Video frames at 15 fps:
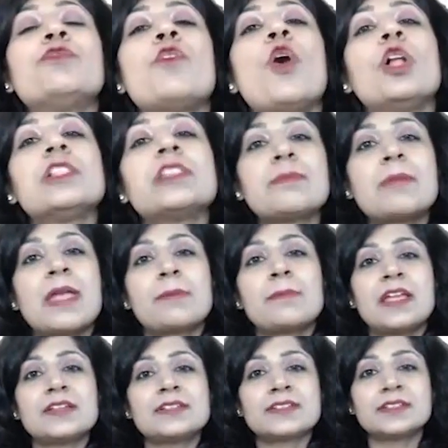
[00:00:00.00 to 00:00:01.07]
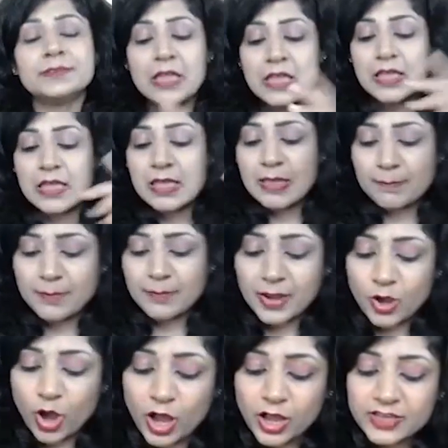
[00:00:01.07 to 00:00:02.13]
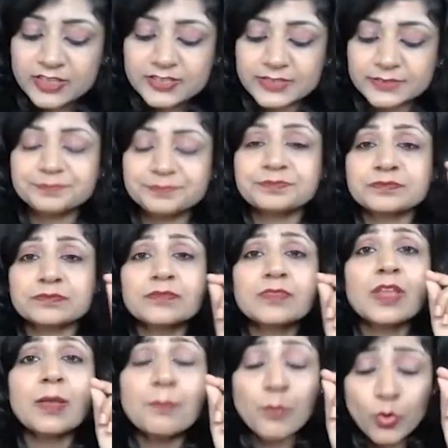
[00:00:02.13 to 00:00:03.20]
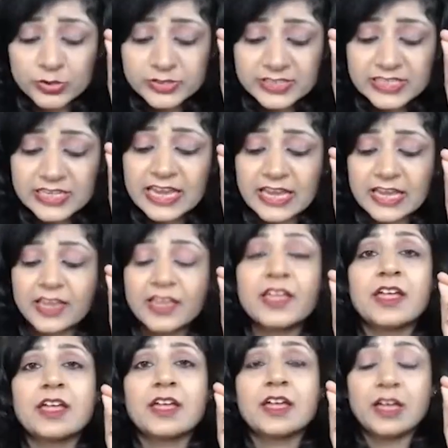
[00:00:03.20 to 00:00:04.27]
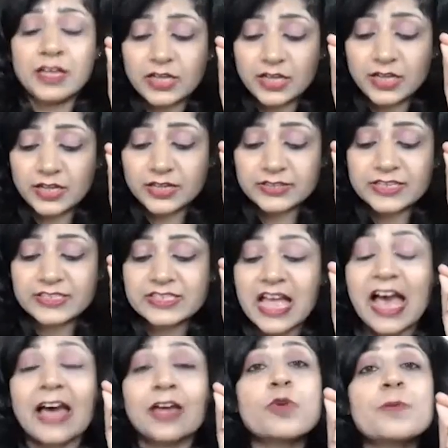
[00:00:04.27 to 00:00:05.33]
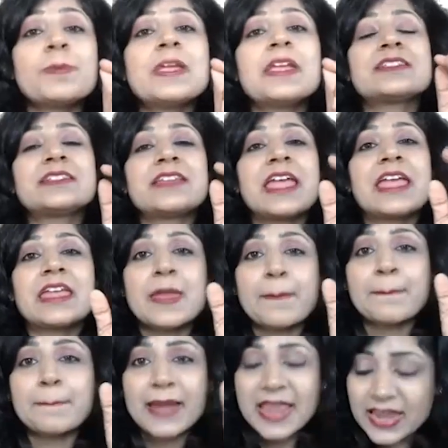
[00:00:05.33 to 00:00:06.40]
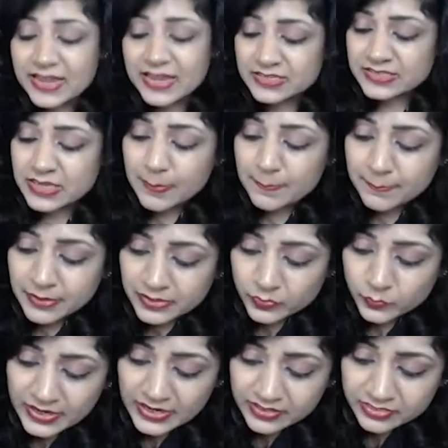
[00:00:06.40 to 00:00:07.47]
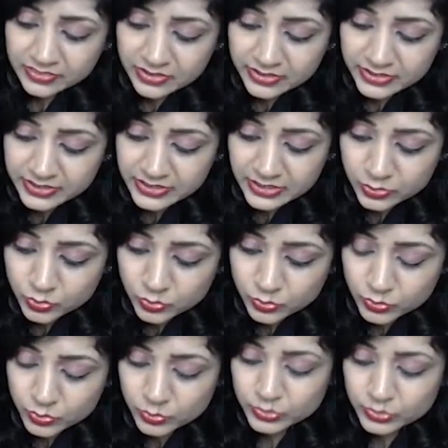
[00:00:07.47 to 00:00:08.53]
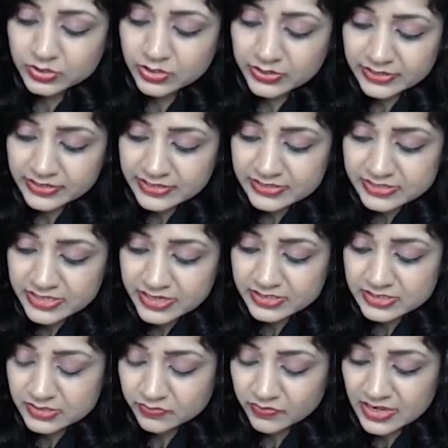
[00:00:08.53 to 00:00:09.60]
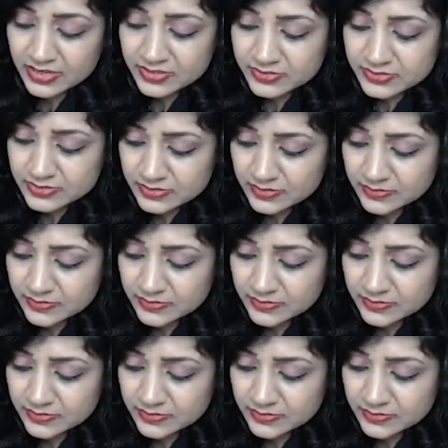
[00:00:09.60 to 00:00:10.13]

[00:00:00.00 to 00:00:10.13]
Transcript: of all the babies, because mostly this ROP is taking place between 32 to 36 weeks